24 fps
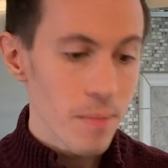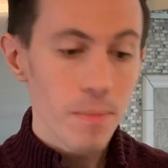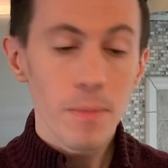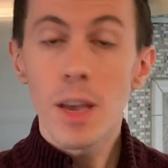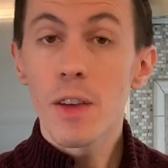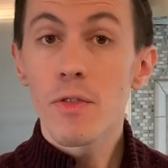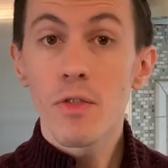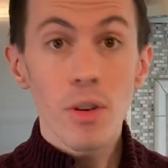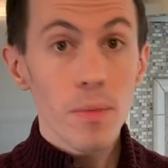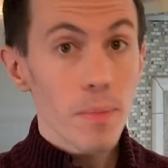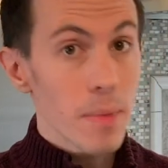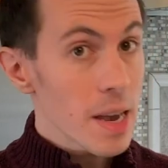
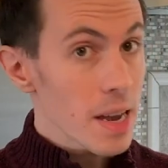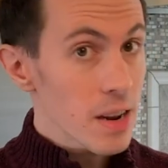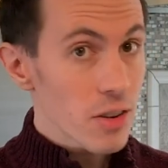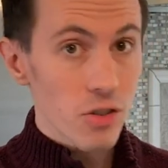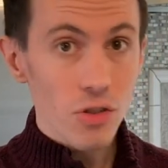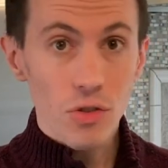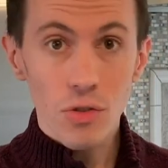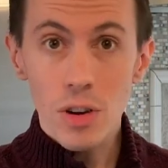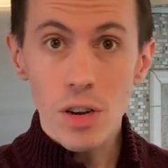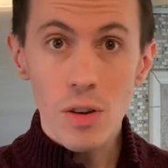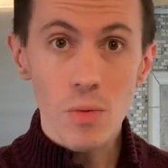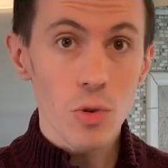even Main
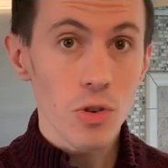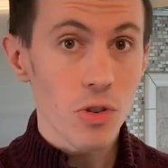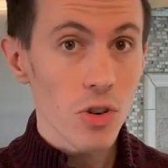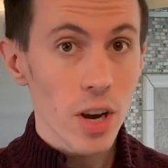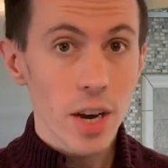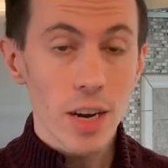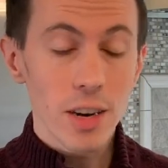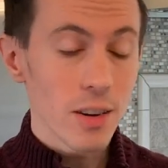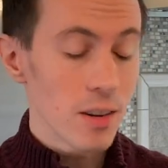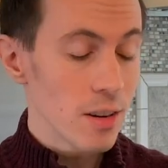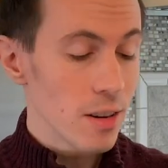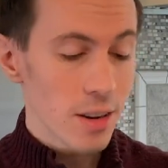Street, which
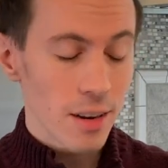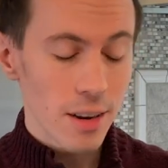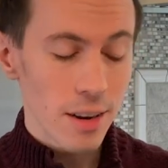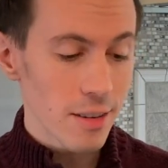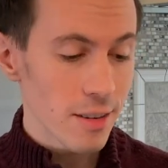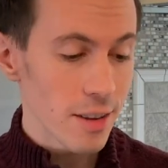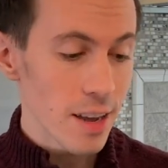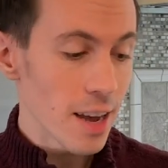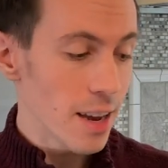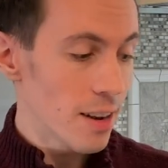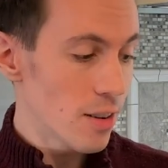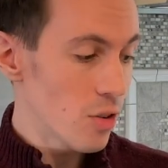I,
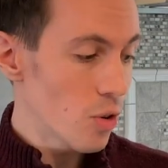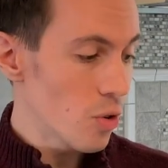again,